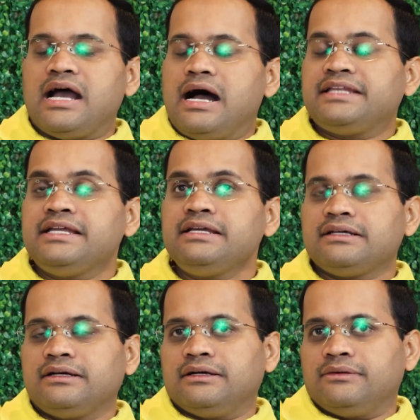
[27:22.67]
Yeah, I
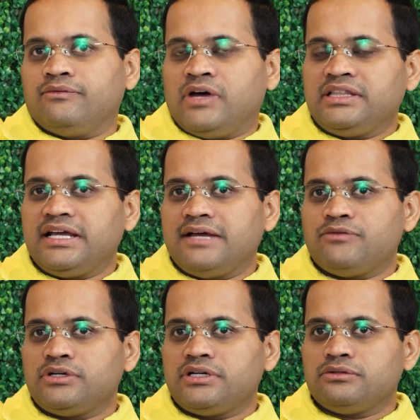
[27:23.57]
think one thing
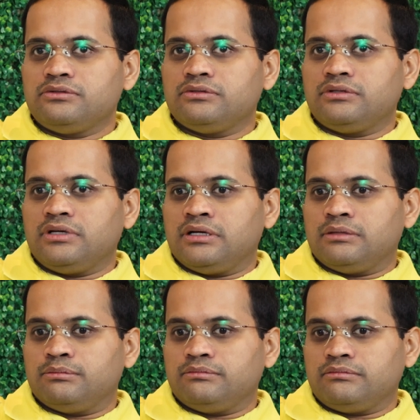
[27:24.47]
I wanted
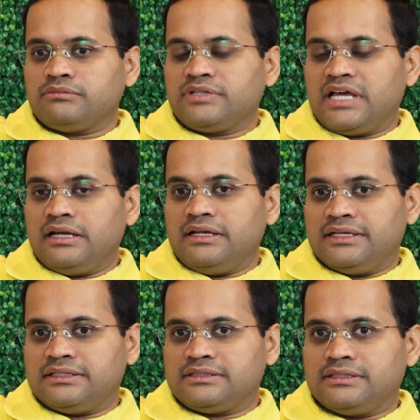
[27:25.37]
to tell
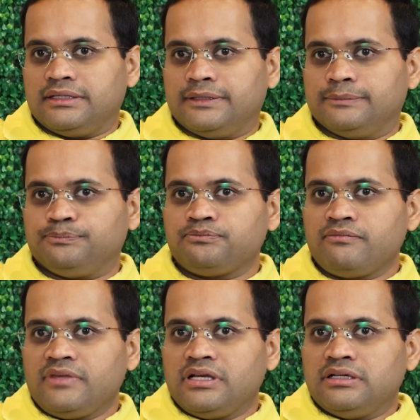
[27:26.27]
is
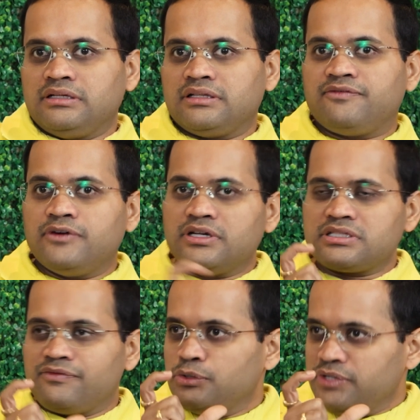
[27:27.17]
the
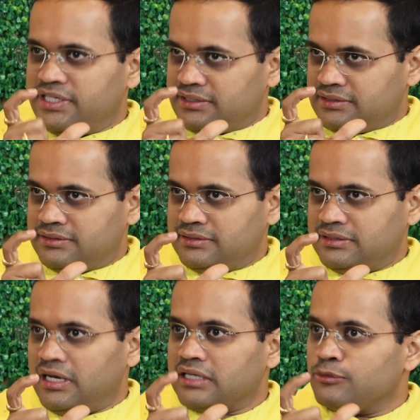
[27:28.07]
first few years
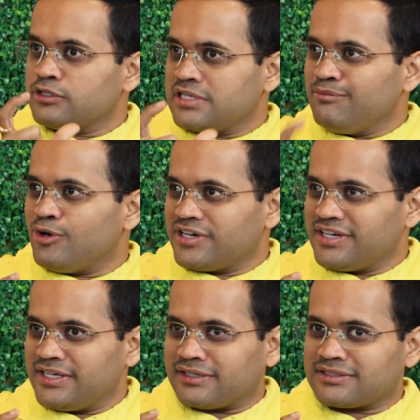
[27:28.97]
are the most
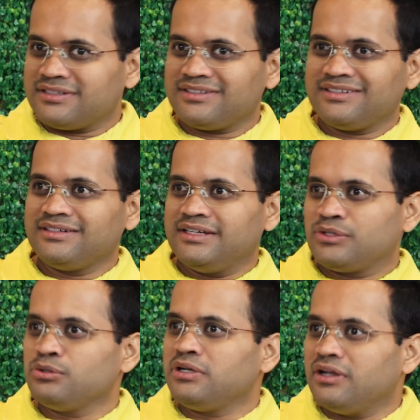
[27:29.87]
important years
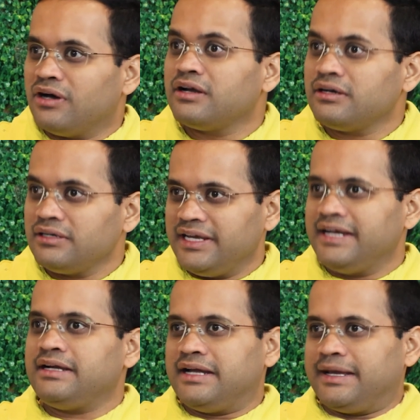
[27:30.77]
to learn
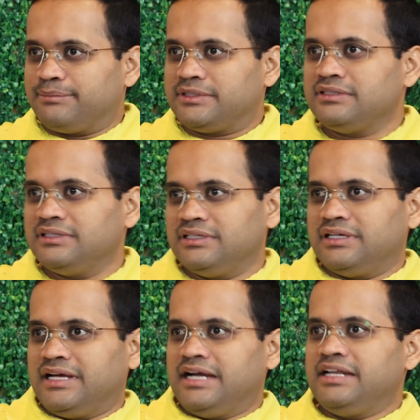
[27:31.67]
in depth
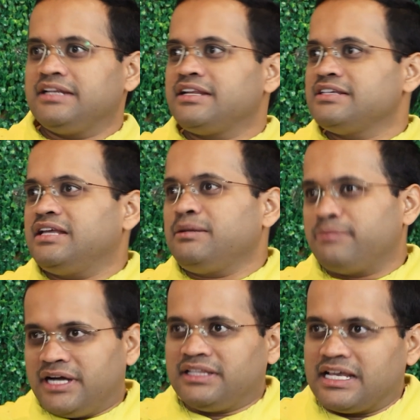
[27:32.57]
and increase
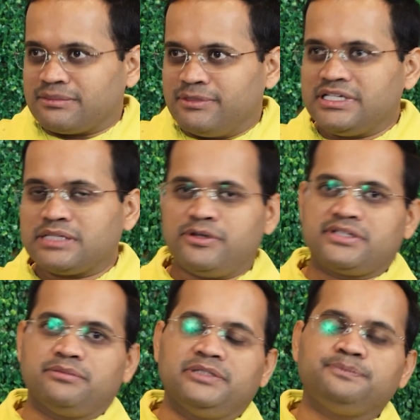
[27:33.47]
their breadth as much as
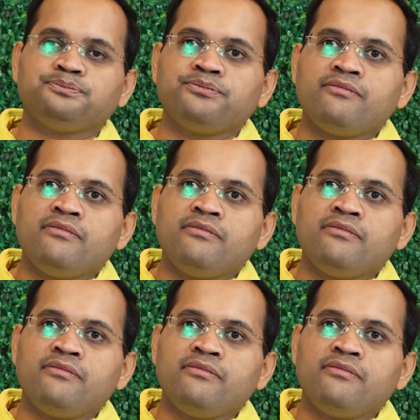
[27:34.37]
possible.